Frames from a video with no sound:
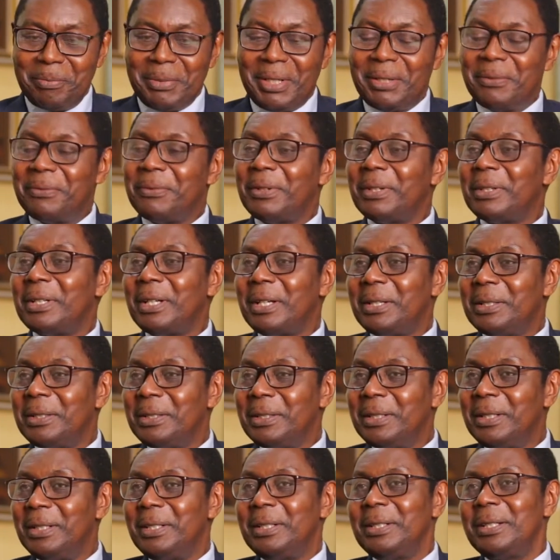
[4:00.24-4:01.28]
my father
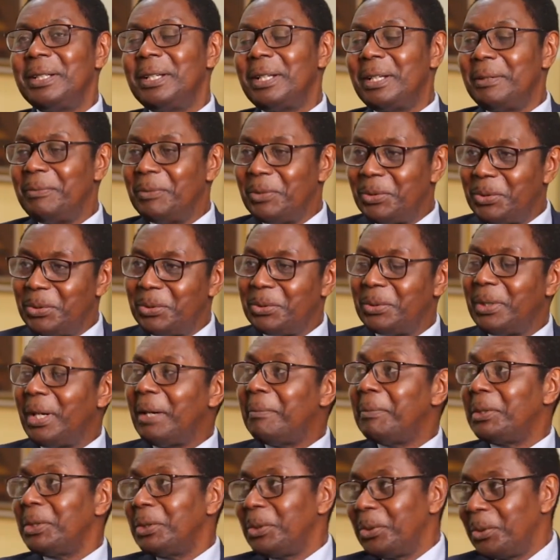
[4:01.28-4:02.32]
came to
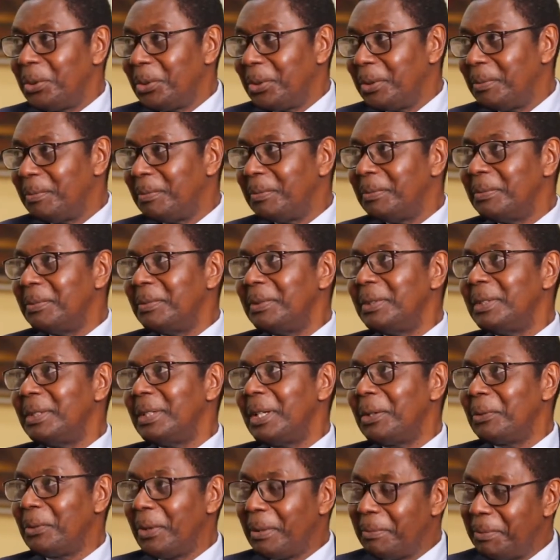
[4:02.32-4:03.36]
Amonokrom in
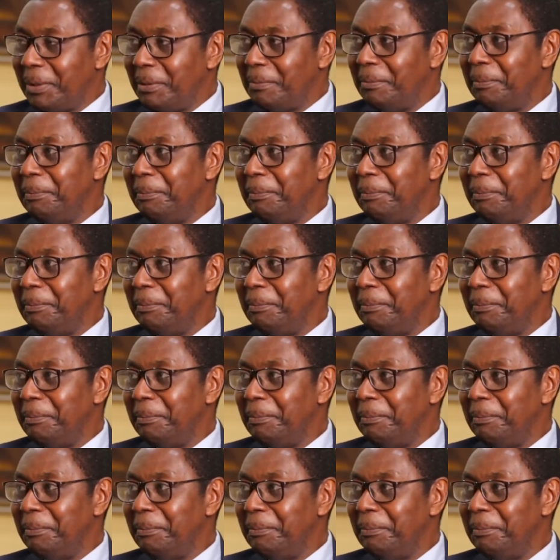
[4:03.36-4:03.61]
Ekwapim.